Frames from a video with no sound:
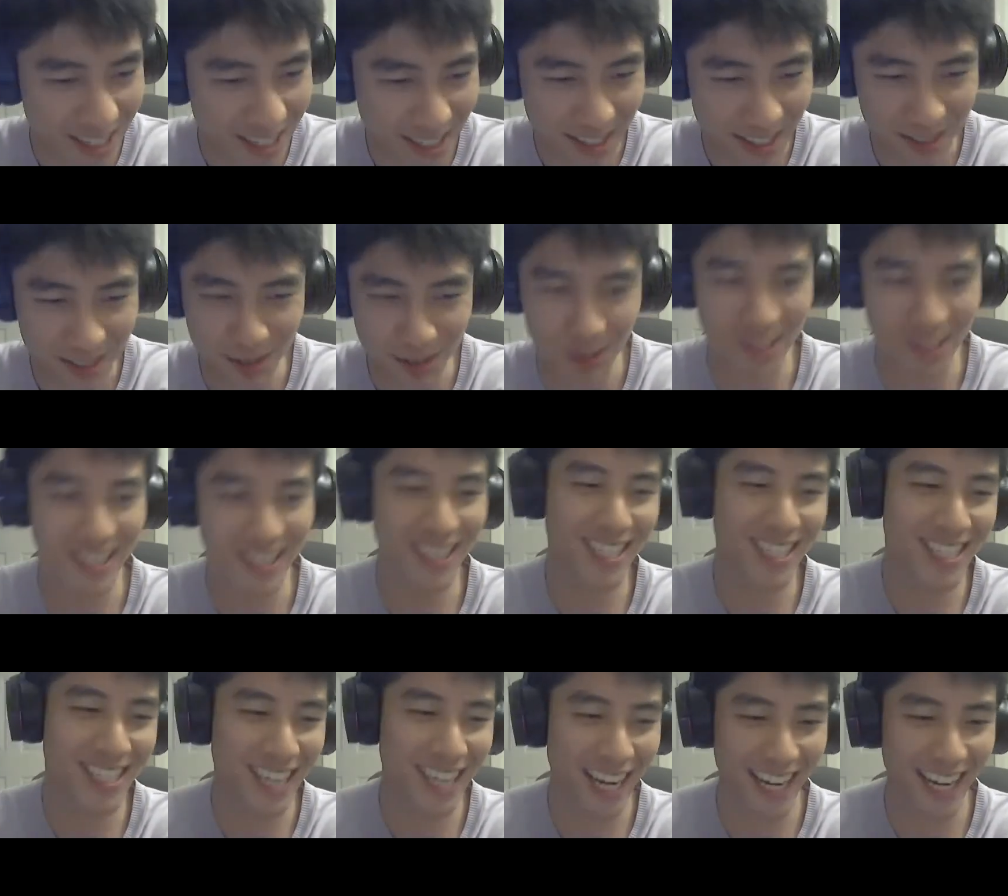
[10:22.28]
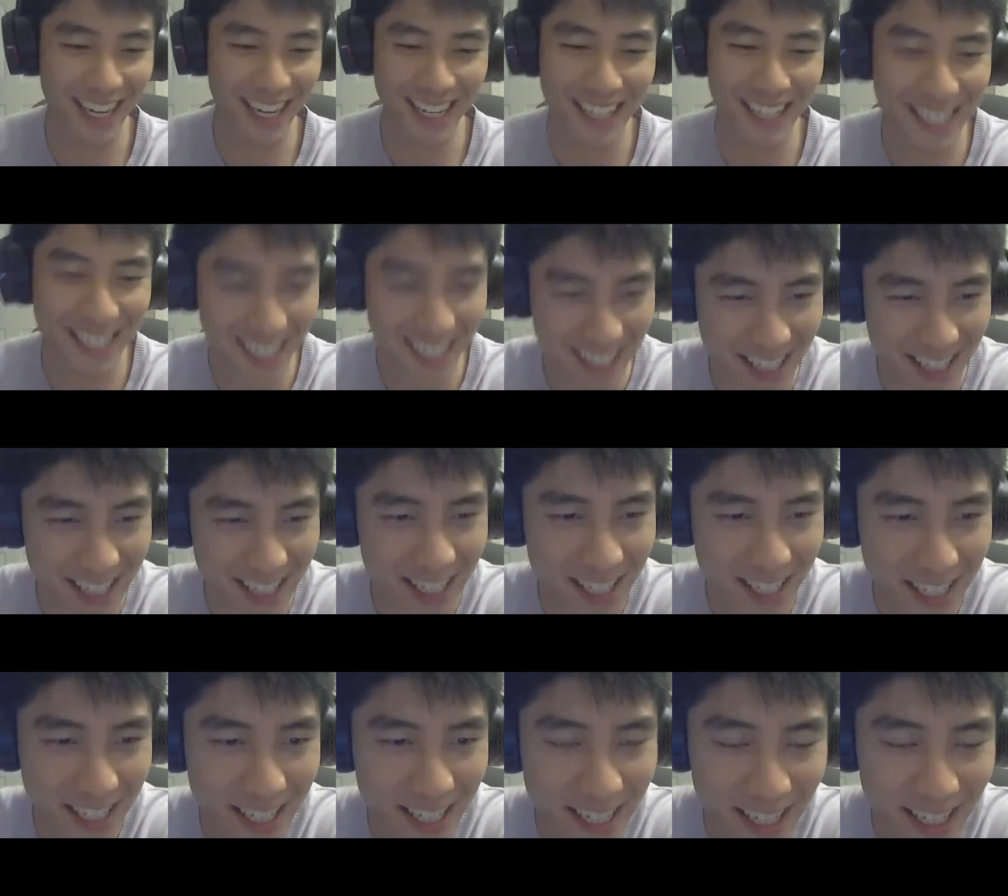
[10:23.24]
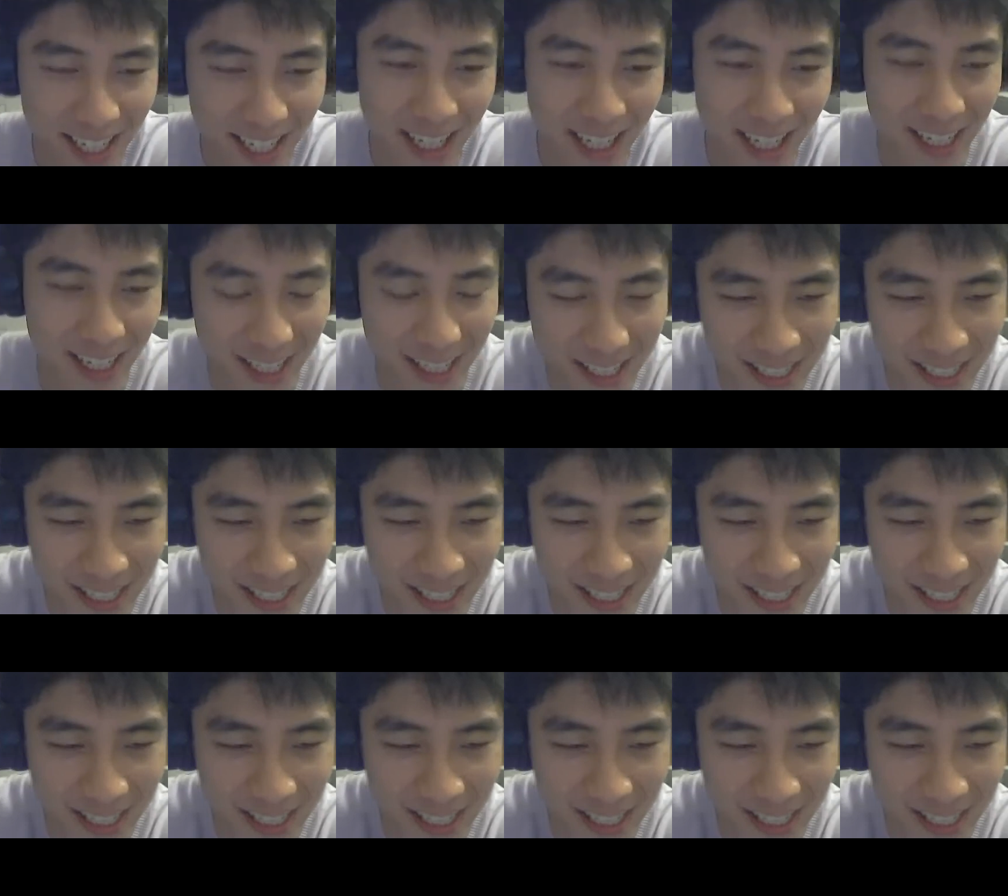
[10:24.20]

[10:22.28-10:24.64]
Yeah, and like I said, I wasn't sure if the